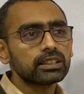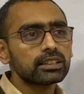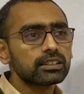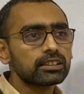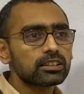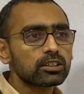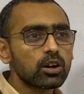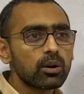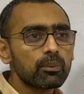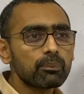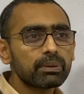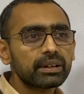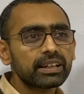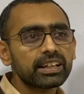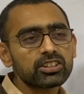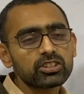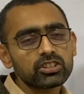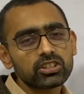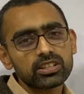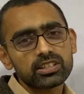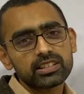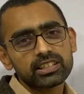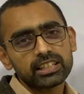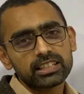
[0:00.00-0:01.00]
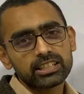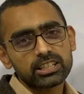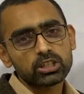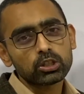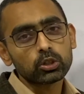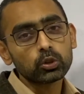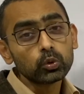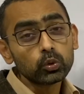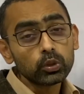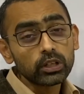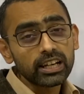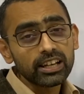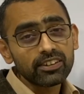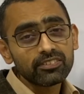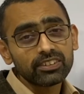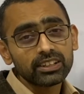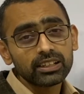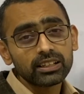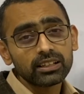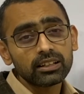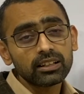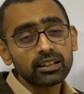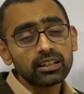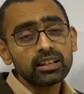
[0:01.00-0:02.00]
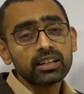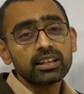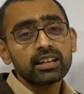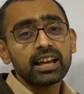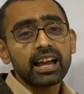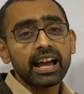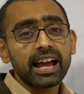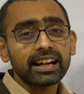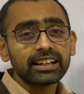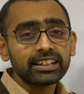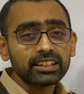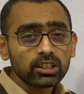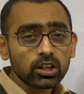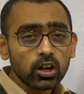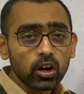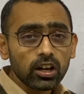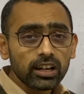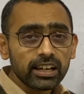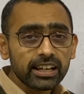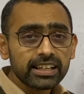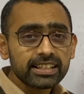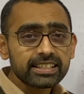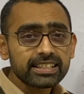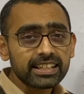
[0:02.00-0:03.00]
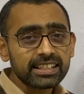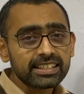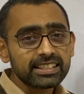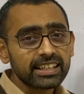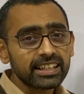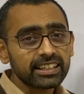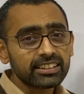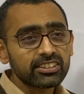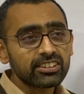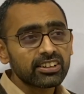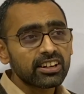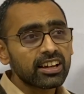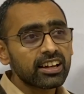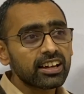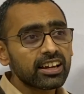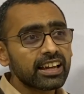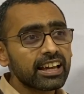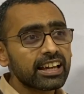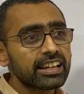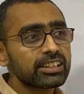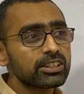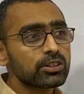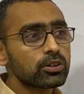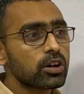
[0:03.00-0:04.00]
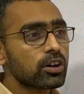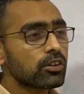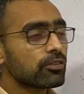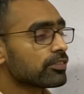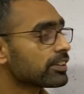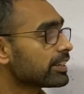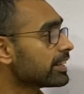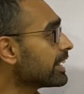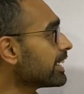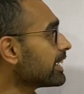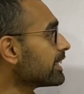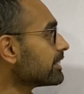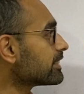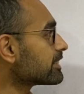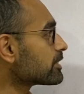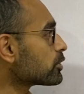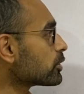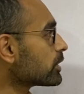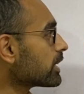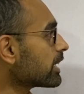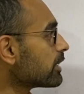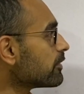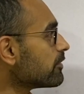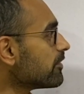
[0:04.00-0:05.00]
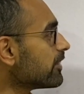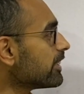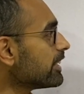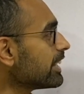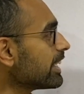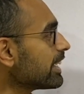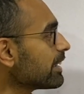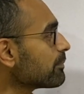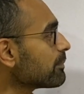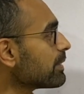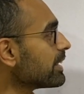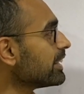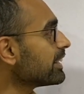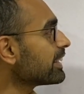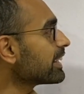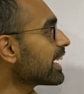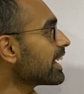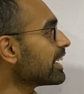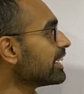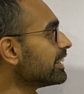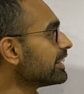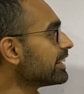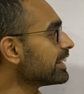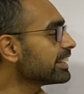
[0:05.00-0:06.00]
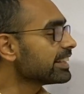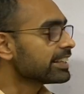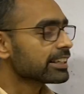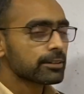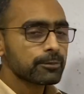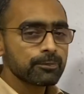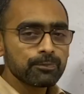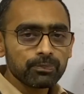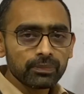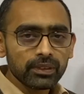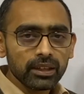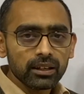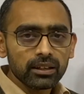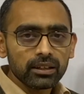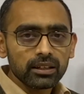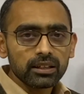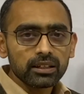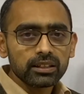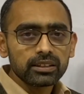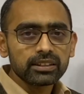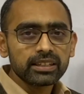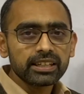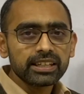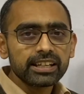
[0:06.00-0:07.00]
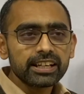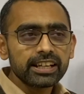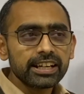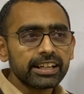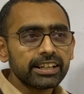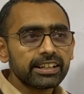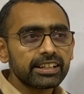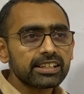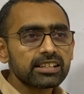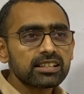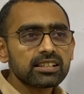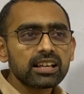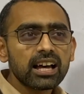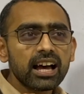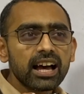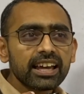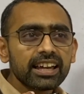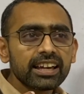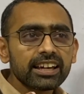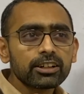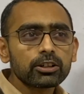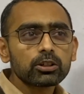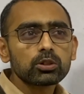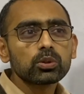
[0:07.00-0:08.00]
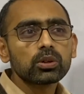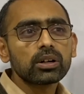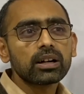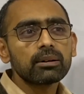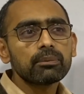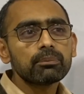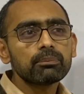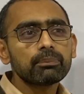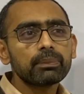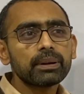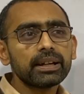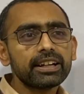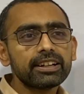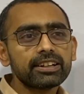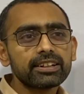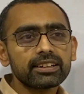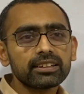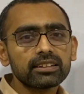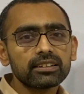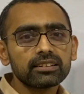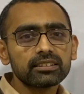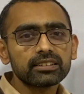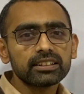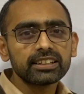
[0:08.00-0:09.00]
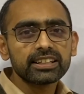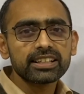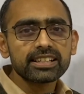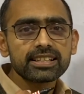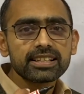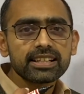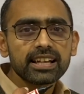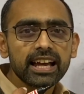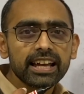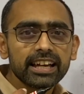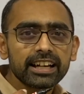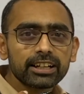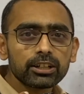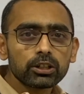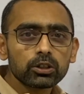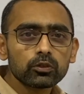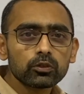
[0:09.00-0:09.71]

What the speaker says: competitions at school level, at college, etc., and you are winning, so that winning mentality, the desire to compete, the desire to